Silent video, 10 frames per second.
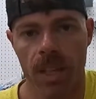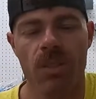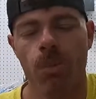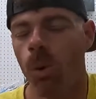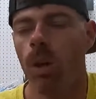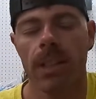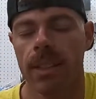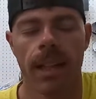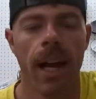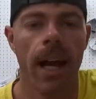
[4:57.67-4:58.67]
it's more or
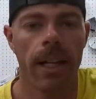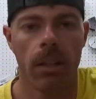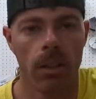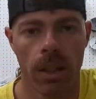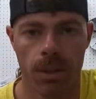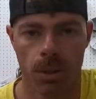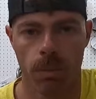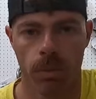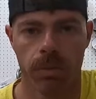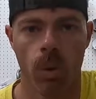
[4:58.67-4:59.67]
less a coyote
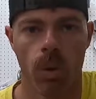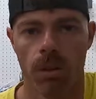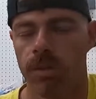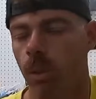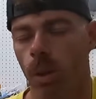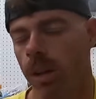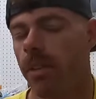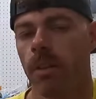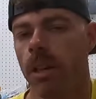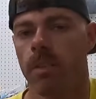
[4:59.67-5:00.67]
engine before Ford
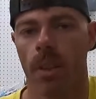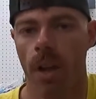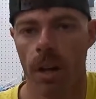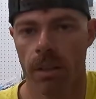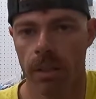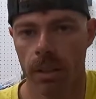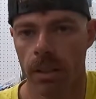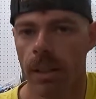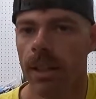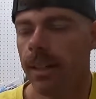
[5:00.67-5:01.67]
ever even thought of it.